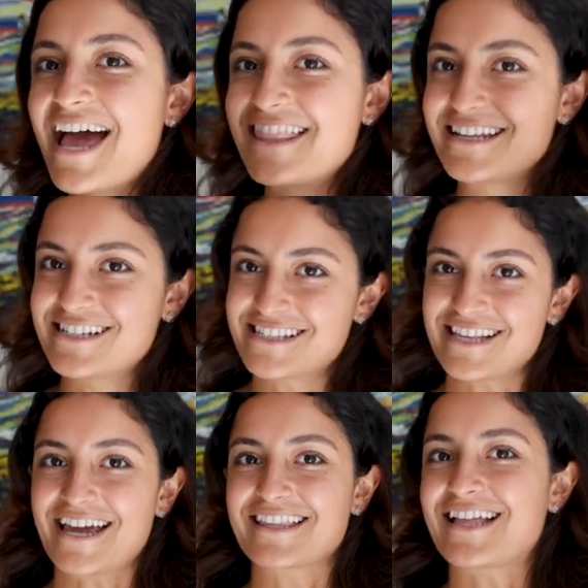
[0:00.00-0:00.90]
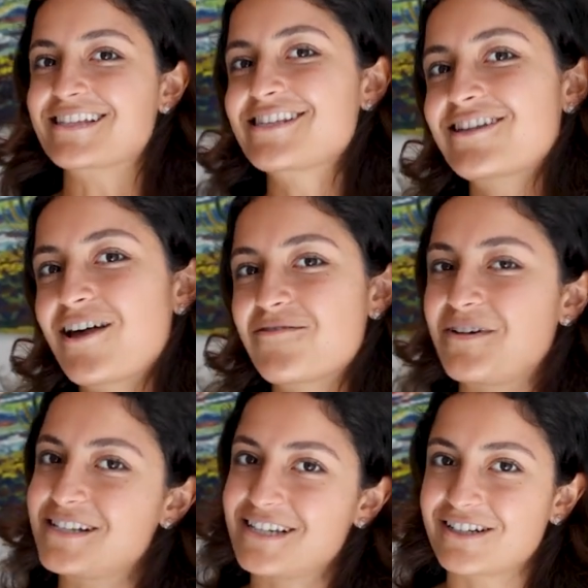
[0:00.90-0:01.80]
and then just like that's a lot of
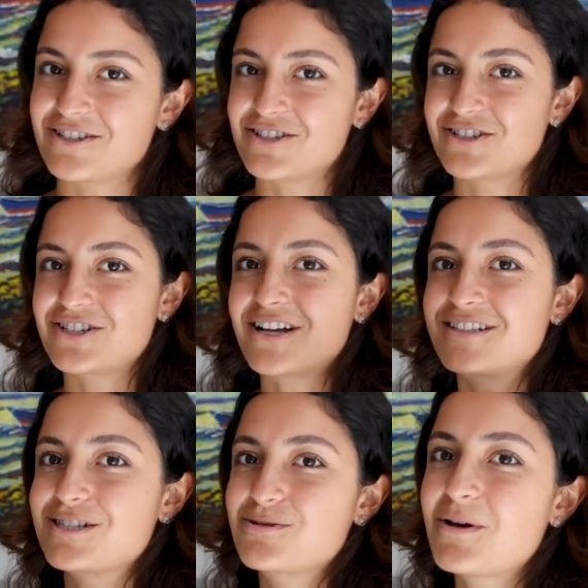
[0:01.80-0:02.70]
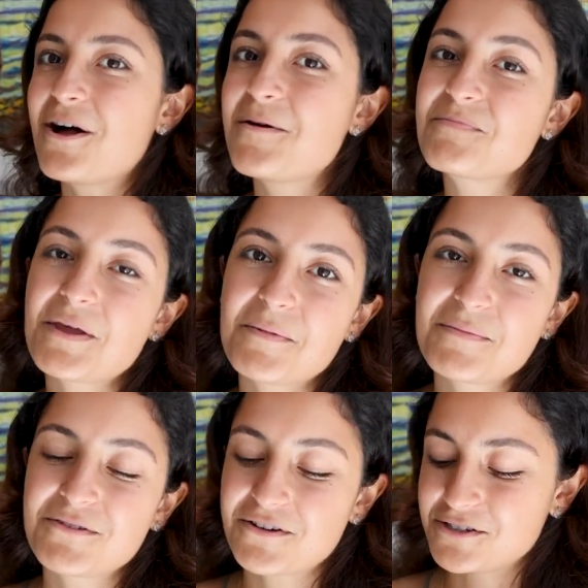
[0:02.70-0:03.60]
my signature shots as well that
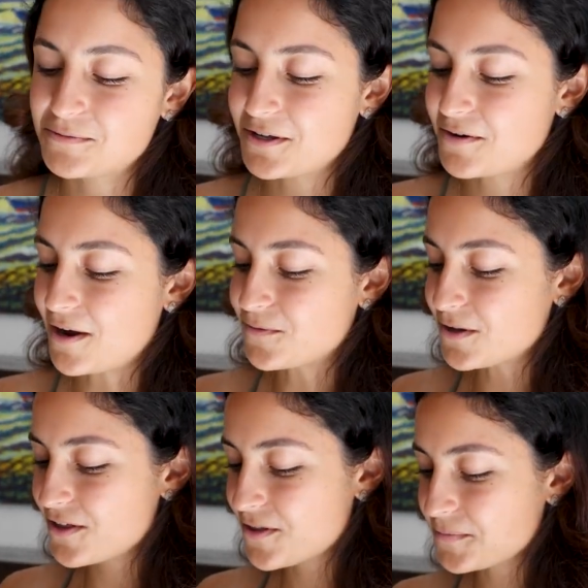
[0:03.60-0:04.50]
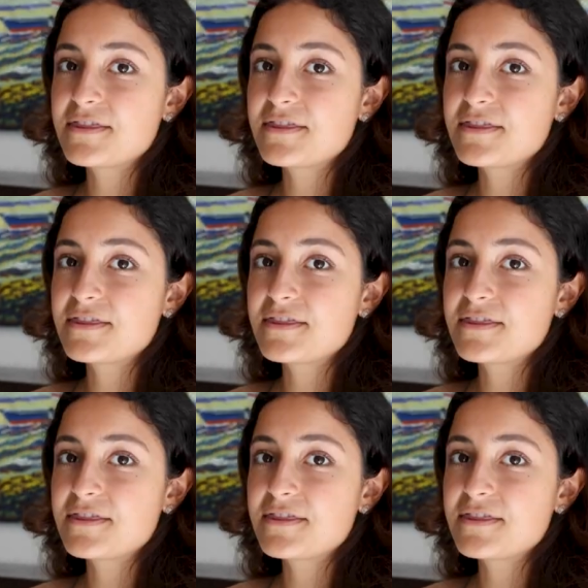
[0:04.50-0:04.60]
might be fun to play around with.